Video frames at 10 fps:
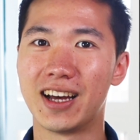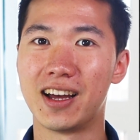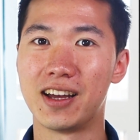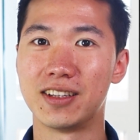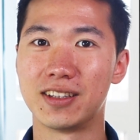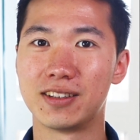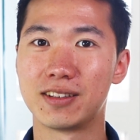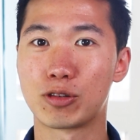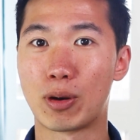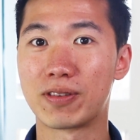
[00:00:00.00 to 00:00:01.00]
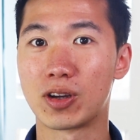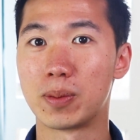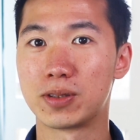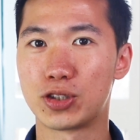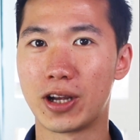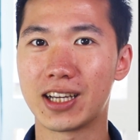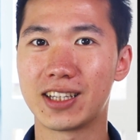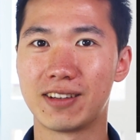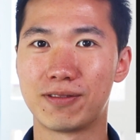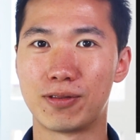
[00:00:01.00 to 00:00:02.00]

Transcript: a graphical abstract